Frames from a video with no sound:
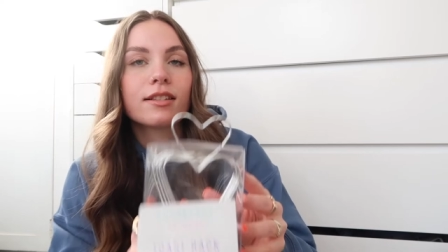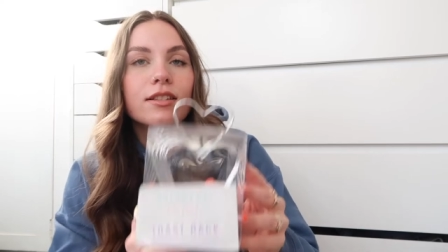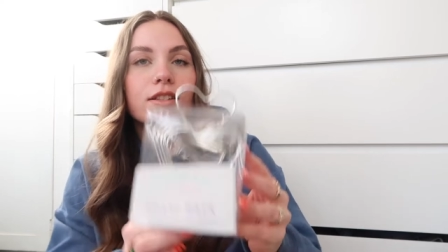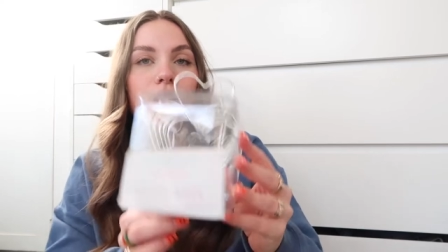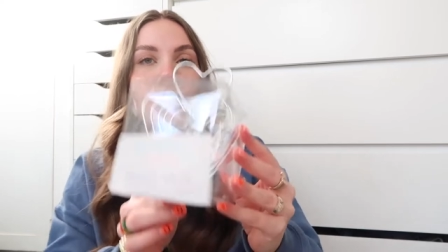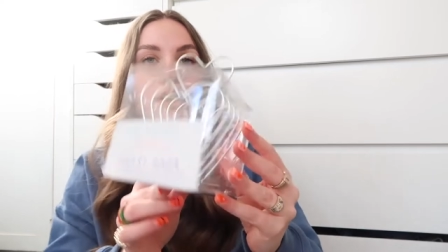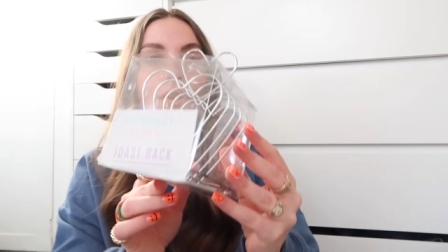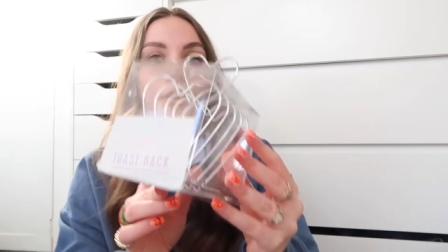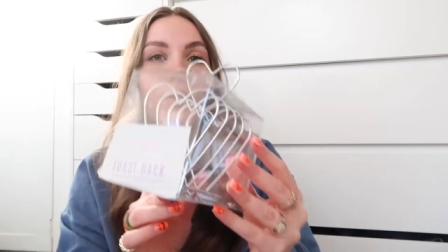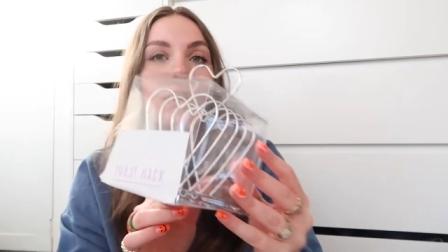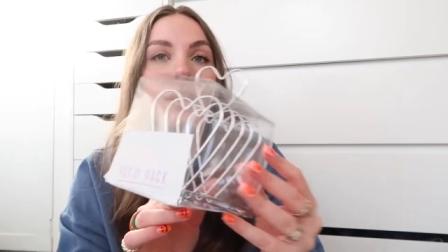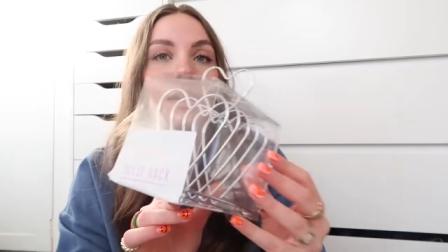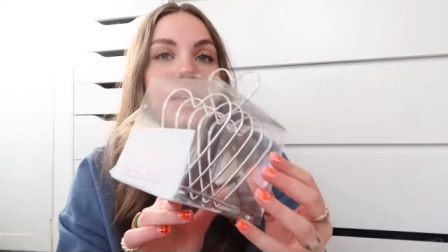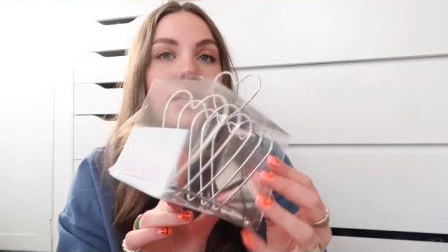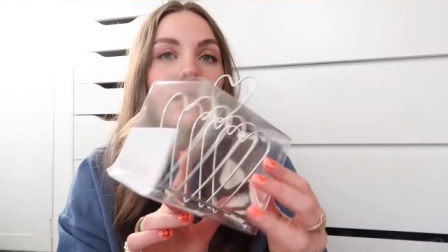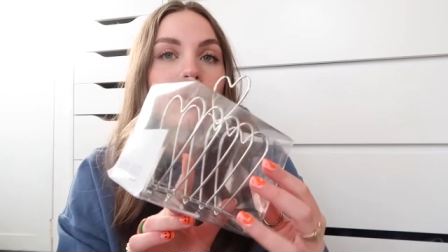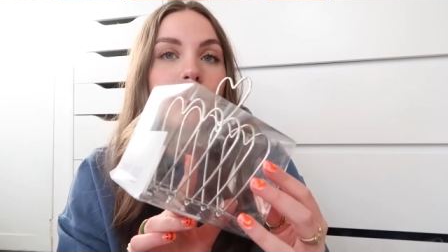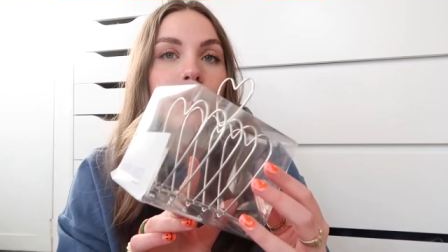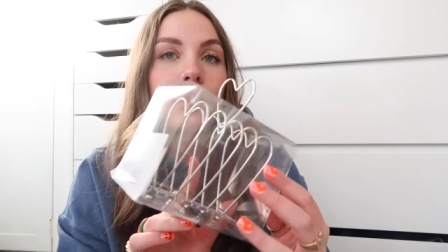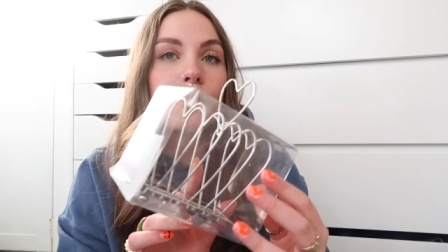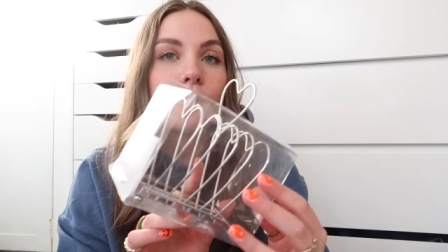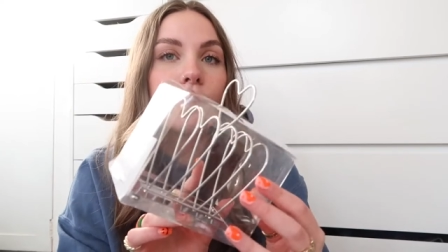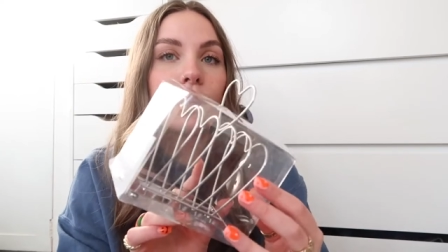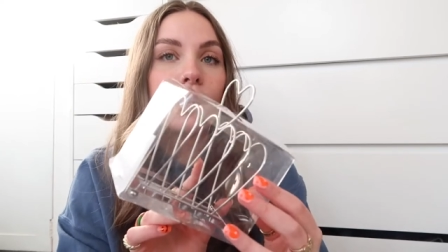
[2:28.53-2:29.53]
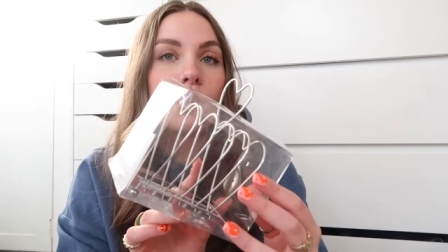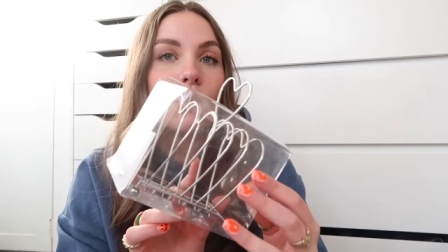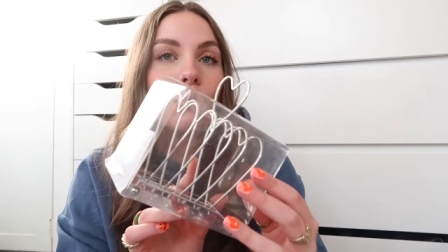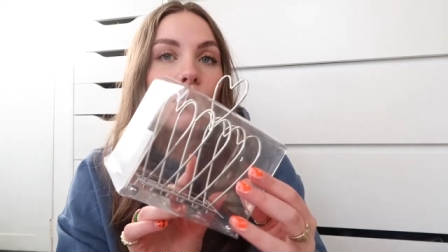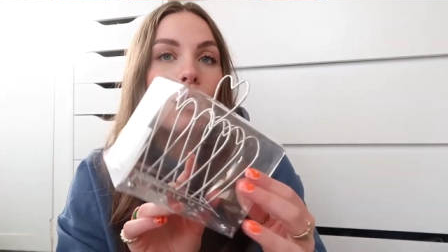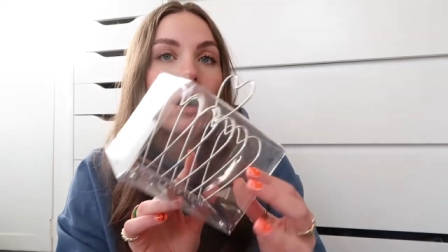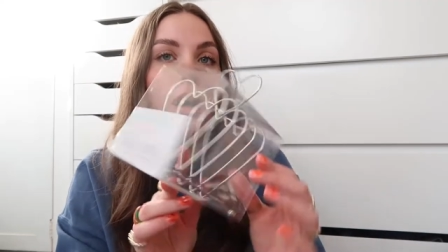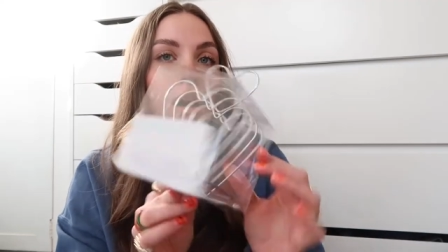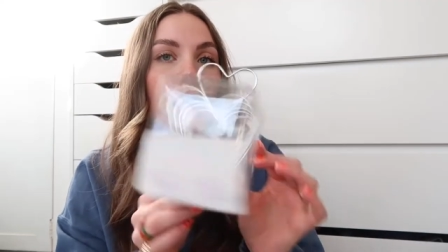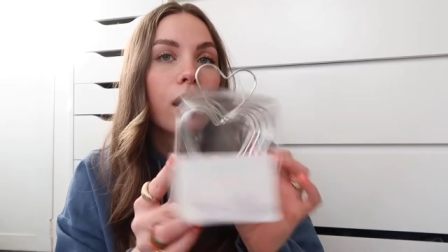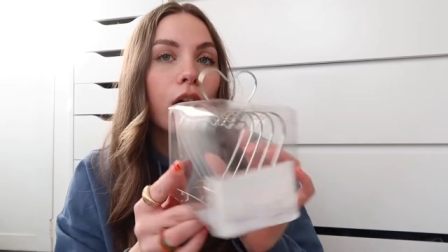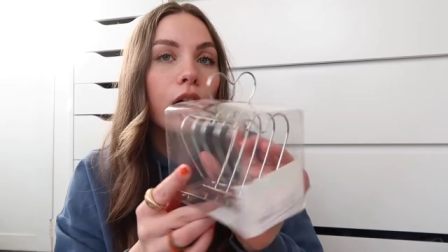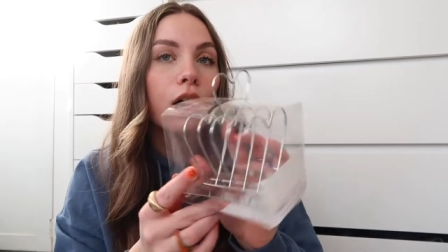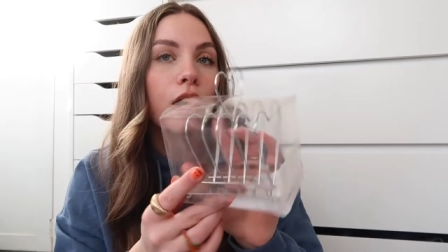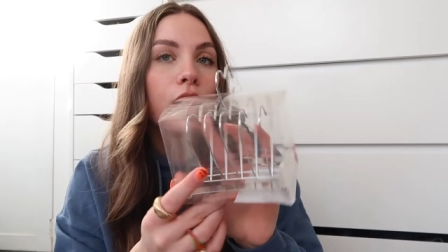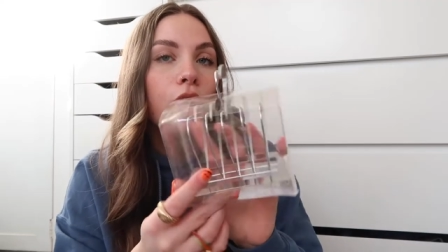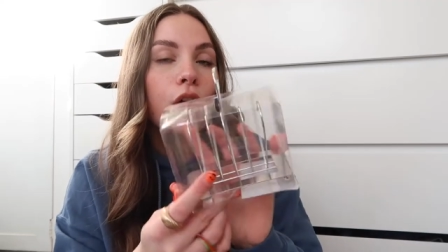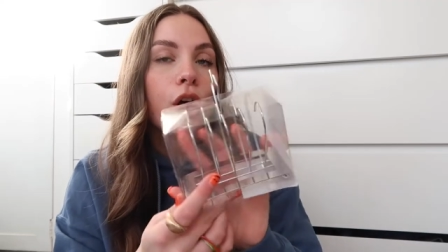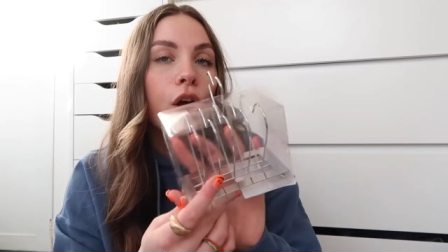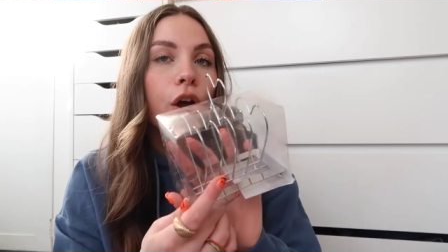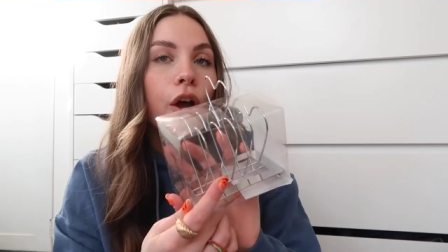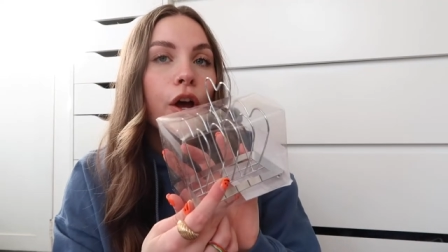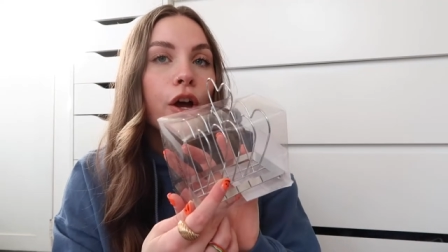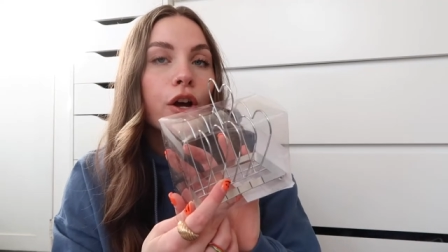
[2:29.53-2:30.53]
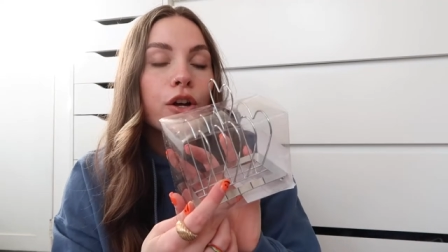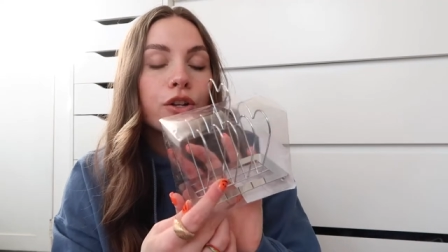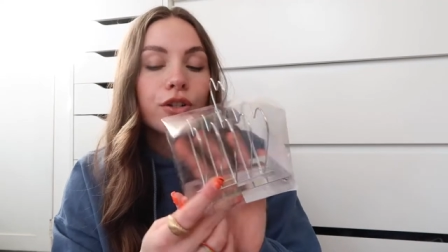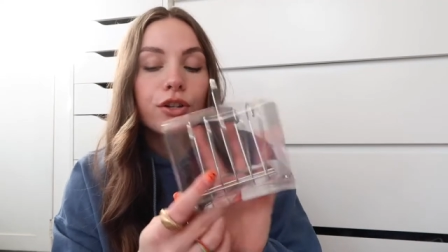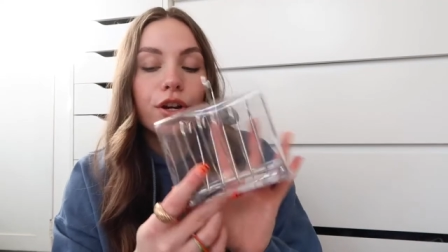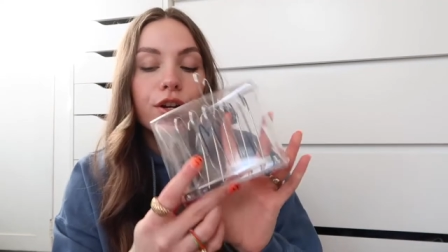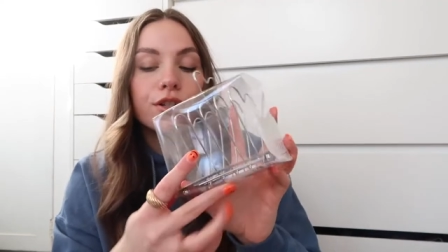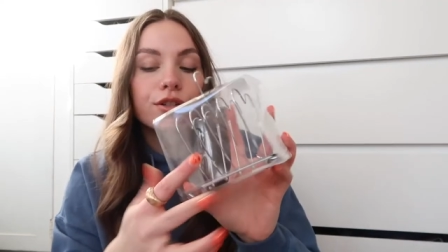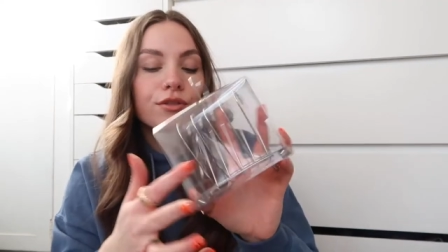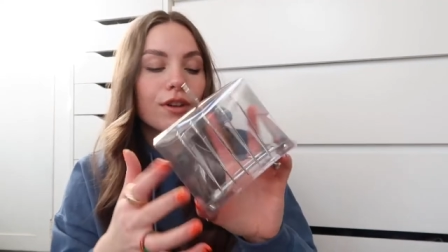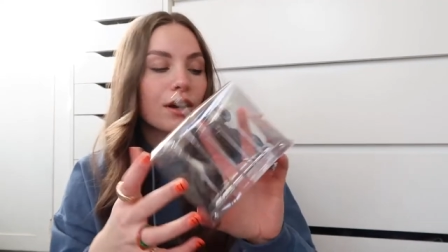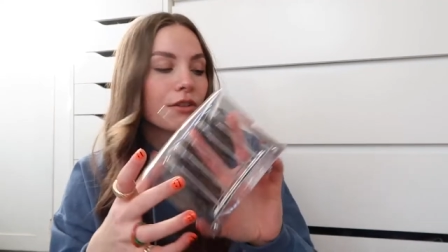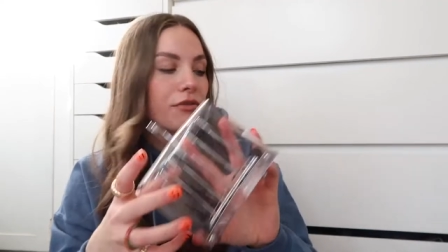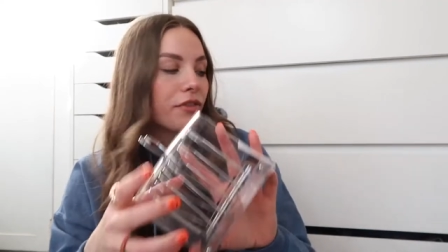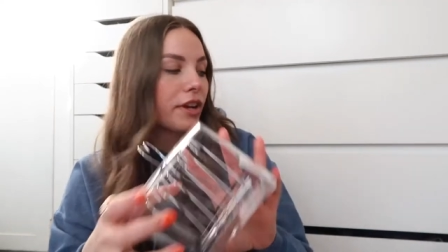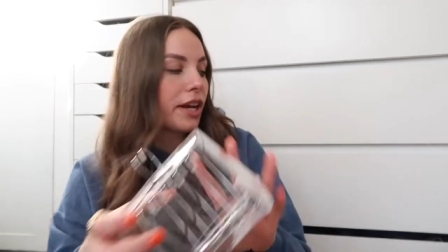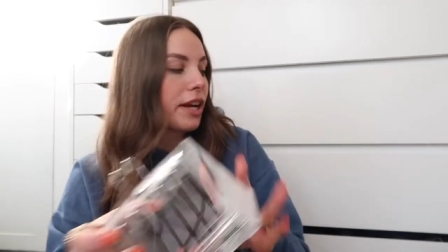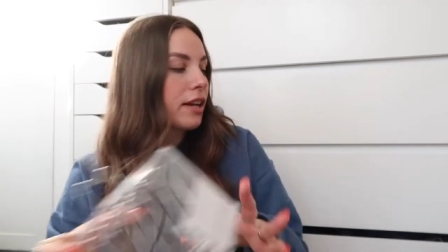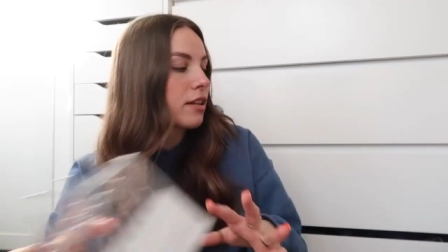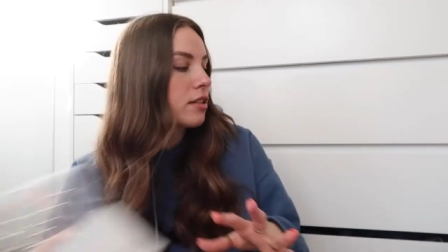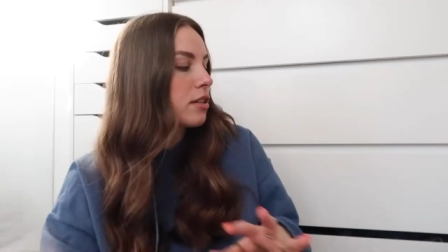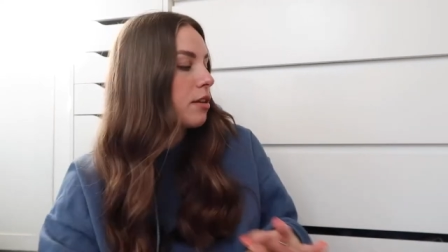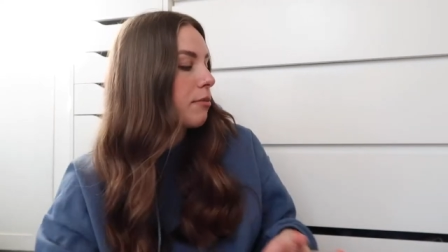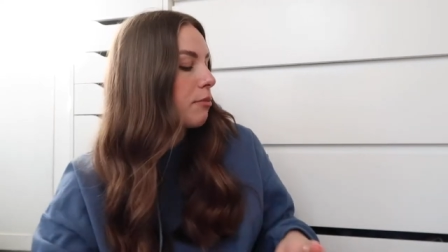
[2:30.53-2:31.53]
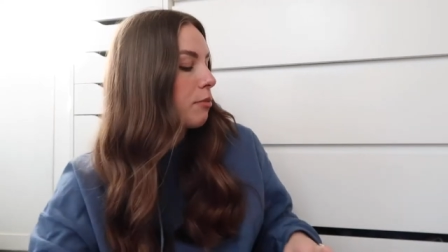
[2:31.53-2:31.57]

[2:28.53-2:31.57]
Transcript: so it's one of the little heart toast wrap things.